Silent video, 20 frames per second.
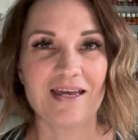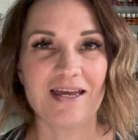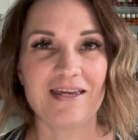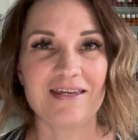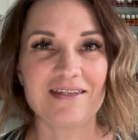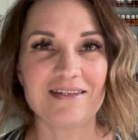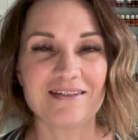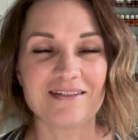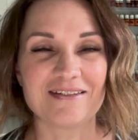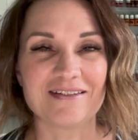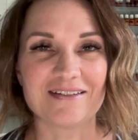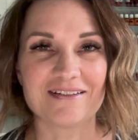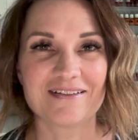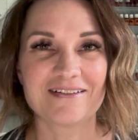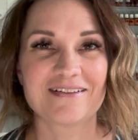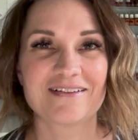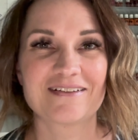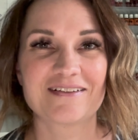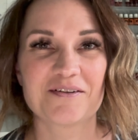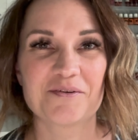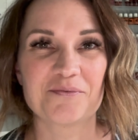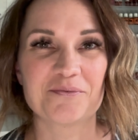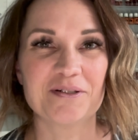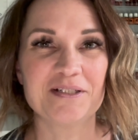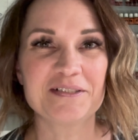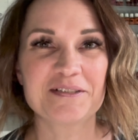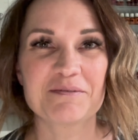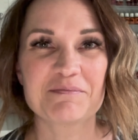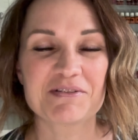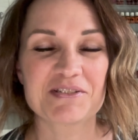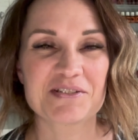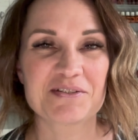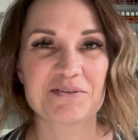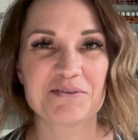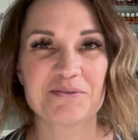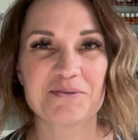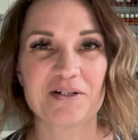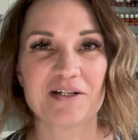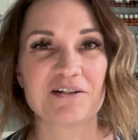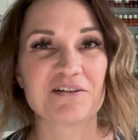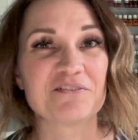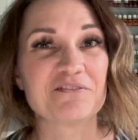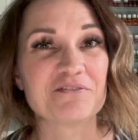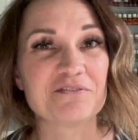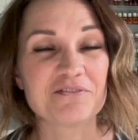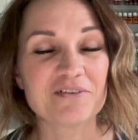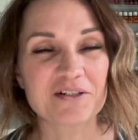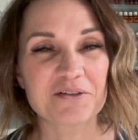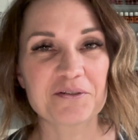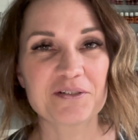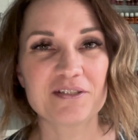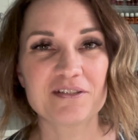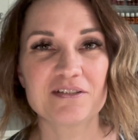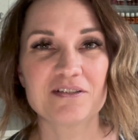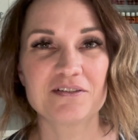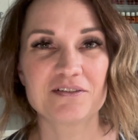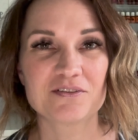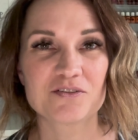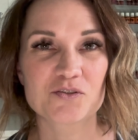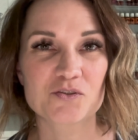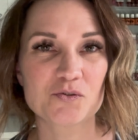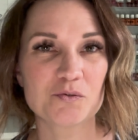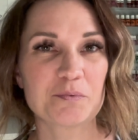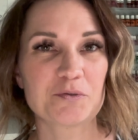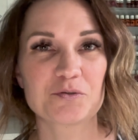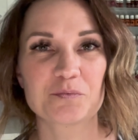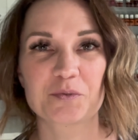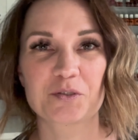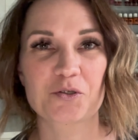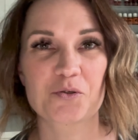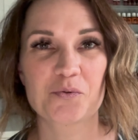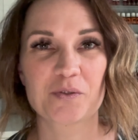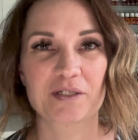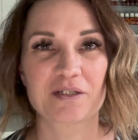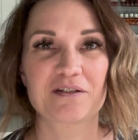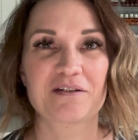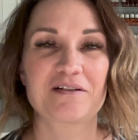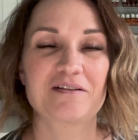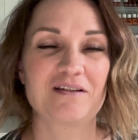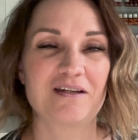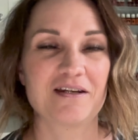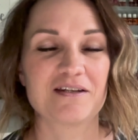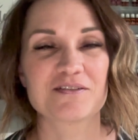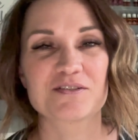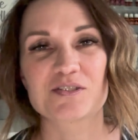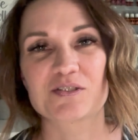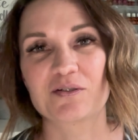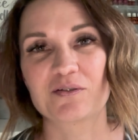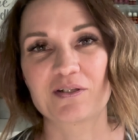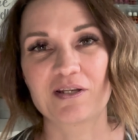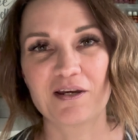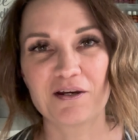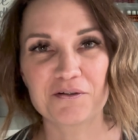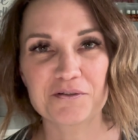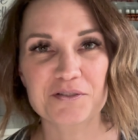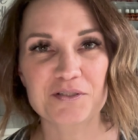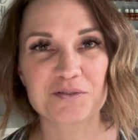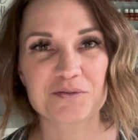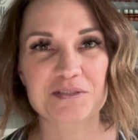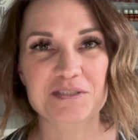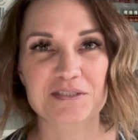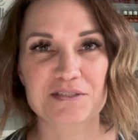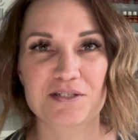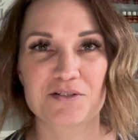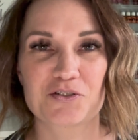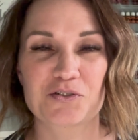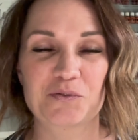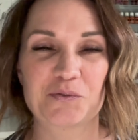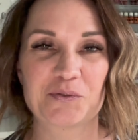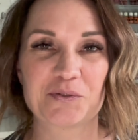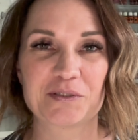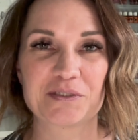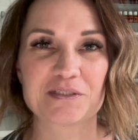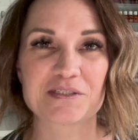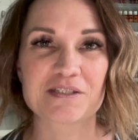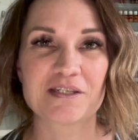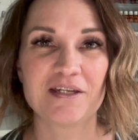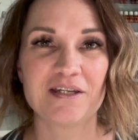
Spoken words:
Hey, welcome to a very super duper quick class on how to use essential oils